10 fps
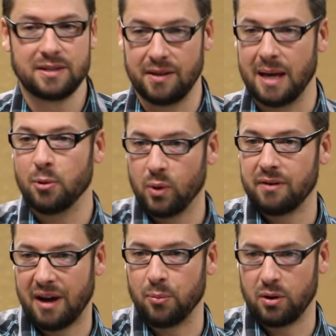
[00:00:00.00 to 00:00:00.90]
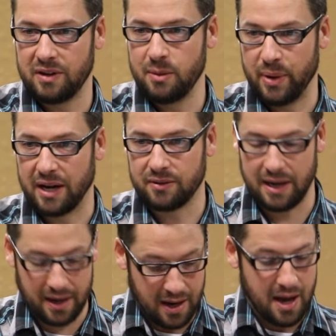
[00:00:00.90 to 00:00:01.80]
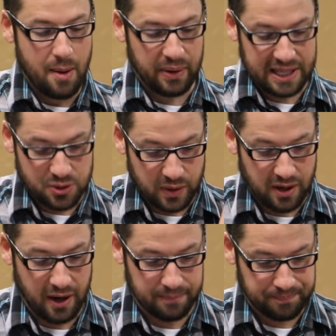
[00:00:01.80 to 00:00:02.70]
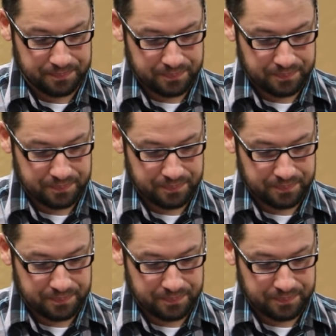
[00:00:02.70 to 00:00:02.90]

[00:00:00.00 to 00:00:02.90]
To them, it would have had more of an impact, right? But let's read on.